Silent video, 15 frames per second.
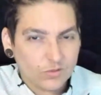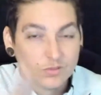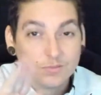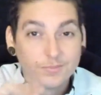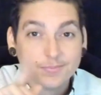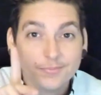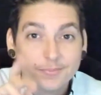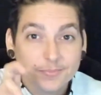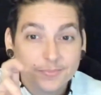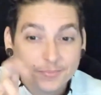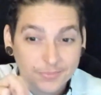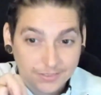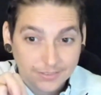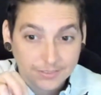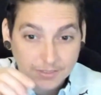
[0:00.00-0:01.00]

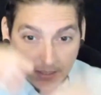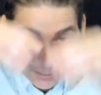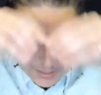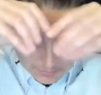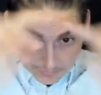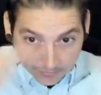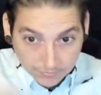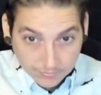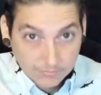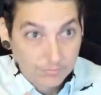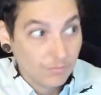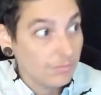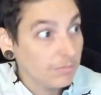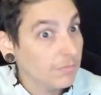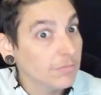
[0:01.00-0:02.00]
27 states have
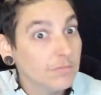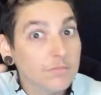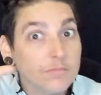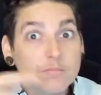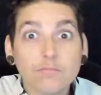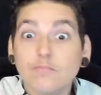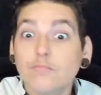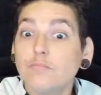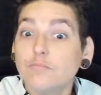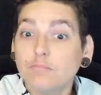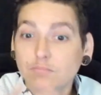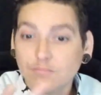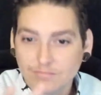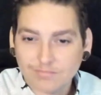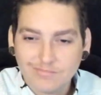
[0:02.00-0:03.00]
sued the Biden
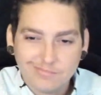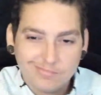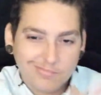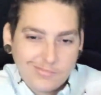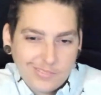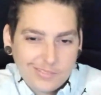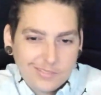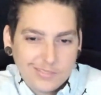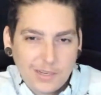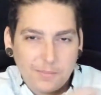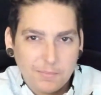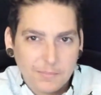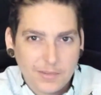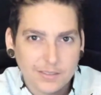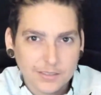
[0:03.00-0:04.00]
administration over
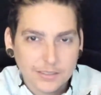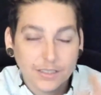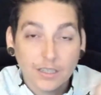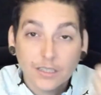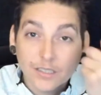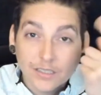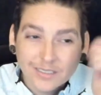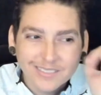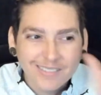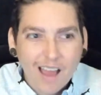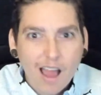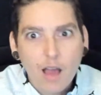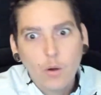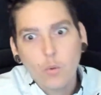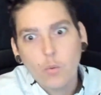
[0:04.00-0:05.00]
its vaccine
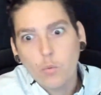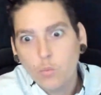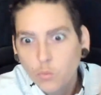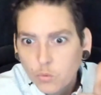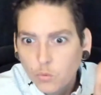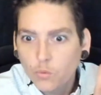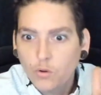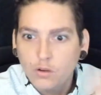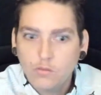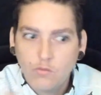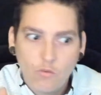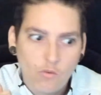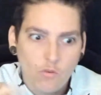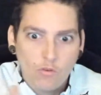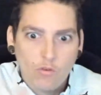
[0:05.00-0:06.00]
mandate, which
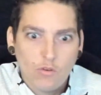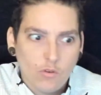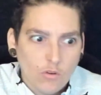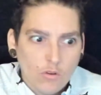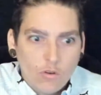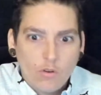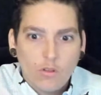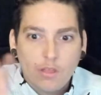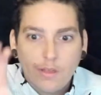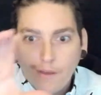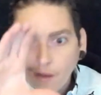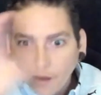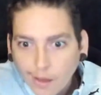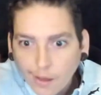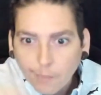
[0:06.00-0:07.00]
requires those
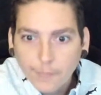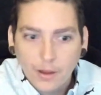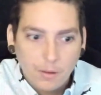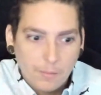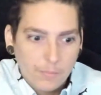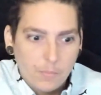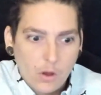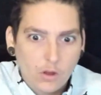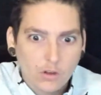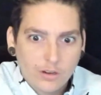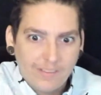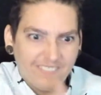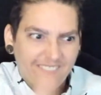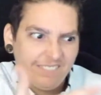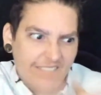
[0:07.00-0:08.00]
employers to have
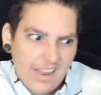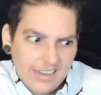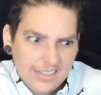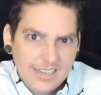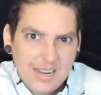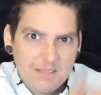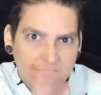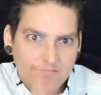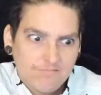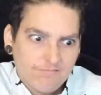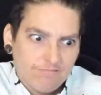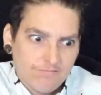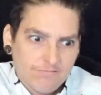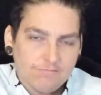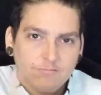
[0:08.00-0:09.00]
employees
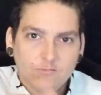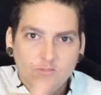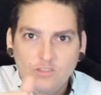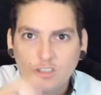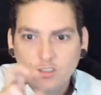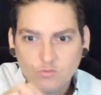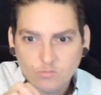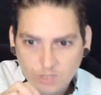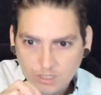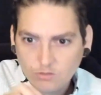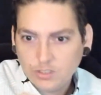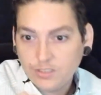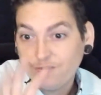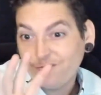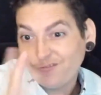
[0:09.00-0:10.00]
vaccinated
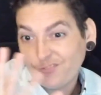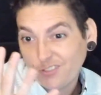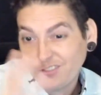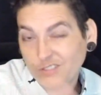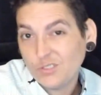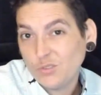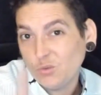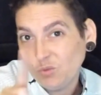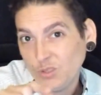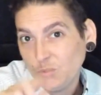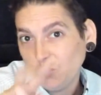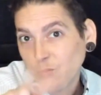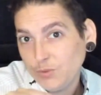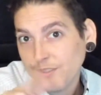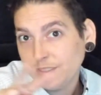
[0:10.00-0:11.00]
by January
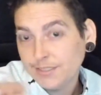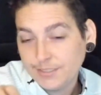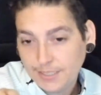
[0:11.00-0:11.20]
4th,